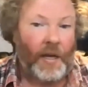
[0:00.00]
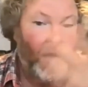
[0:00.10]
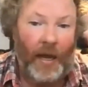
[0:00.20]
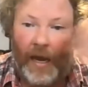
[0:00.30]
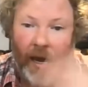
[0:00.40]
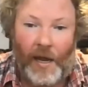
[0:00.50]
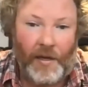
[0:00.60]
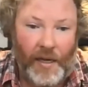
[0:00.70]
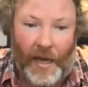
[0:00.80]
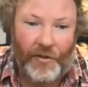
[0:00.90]
And
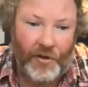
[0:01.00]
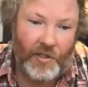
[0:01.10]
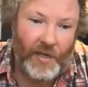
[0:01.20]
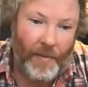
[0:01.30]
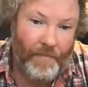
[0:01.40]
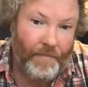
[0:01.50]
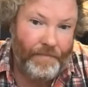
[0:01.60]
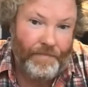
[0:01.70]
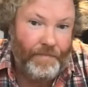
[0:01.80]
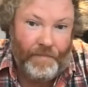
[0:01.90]
yeah, there's
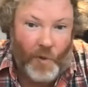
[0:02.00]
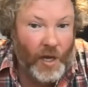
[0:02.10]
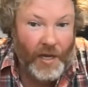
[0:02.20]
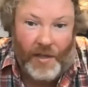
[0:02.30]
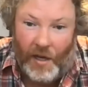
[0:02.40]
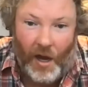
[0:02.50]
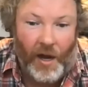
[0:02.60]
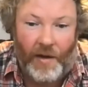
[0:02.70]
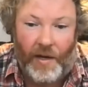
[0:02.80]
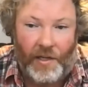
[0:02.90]
you get the
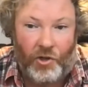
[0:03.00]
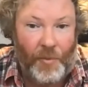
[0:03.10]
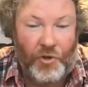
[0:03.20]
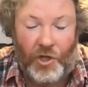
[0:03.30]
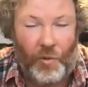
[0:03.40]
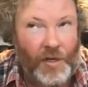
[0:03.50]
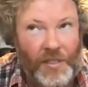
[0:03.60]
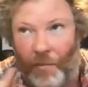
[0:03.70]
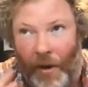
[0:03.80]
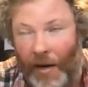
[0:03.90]
odd inscription where
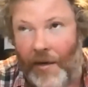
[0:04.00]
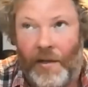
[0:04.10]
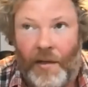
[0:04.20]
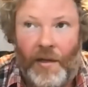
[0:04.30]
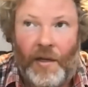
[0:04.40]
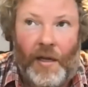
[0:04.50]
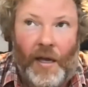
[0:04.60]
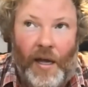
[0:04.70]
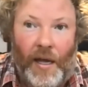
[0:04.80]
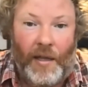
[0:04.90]
someone,
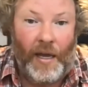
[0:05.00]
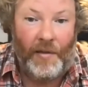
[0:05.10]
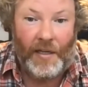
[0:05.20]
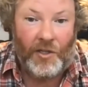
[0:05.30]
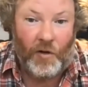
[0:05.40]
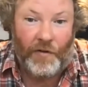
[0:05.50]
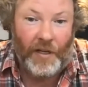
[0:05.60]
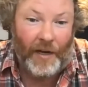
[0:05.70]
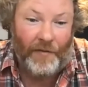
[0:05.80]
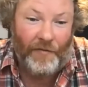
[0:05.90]
they served
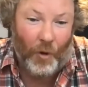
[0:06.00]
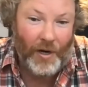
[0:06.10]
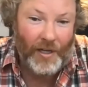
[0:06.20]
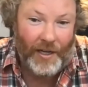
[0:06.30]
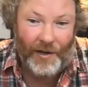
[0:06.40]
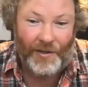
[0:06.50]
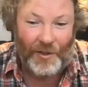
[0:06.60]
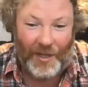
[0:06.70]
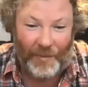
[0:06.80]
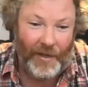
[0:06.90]
like 40 years or
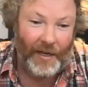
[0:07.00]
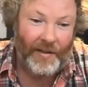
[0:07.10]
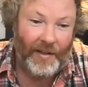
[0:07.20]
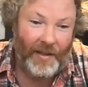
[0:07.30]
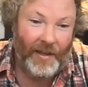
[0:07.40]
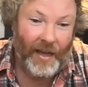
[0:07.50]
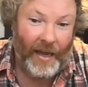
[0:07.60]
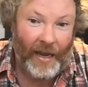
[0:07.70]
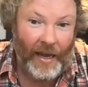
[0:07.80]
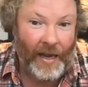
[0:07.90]
something.
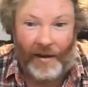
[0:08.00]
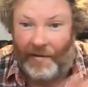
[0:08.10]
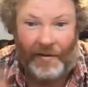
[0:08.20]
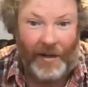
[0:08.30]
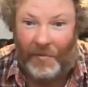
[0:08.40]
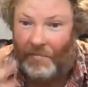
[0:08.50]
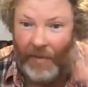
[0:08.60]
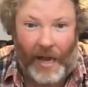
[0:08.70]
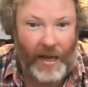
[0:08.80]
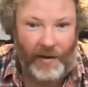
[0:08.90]
And they're like,
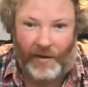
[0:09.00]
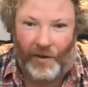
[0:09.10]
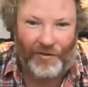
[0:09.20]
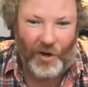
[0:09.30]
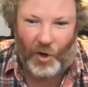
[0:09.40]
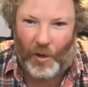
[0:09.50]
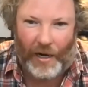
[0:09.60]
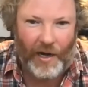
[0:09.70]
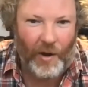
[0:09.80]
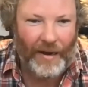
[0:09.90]
I don't quite
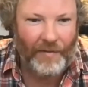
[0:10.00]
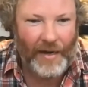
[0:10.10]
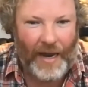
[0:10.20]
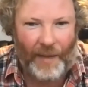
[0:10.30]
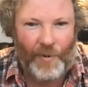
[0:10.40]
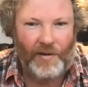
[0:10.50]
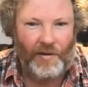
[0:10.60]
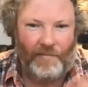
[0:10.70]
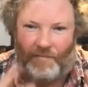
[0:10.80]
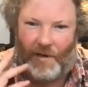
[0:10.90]
know how that happened,
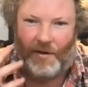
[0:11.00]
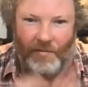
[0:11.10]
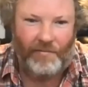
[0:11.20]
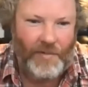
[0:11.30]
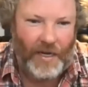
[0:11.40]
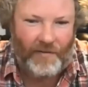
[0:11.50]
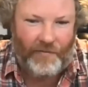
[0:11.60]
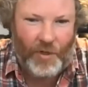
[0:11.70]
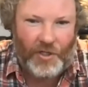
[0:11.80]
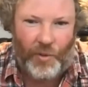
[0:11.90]
and take it for
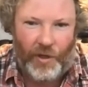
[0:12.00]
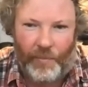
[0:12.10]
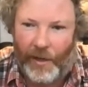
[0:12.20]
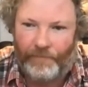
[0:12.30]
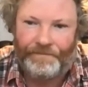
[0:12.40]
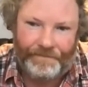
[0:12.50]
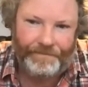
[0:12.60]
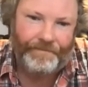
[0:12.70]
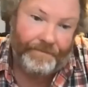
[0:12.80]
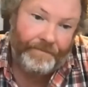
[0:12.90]
what you will, but
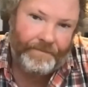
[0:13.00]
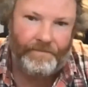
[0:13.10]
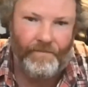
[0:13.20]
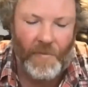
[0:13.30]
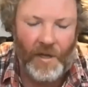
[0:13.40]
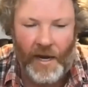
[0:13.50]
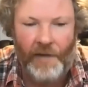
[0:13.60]
yeah.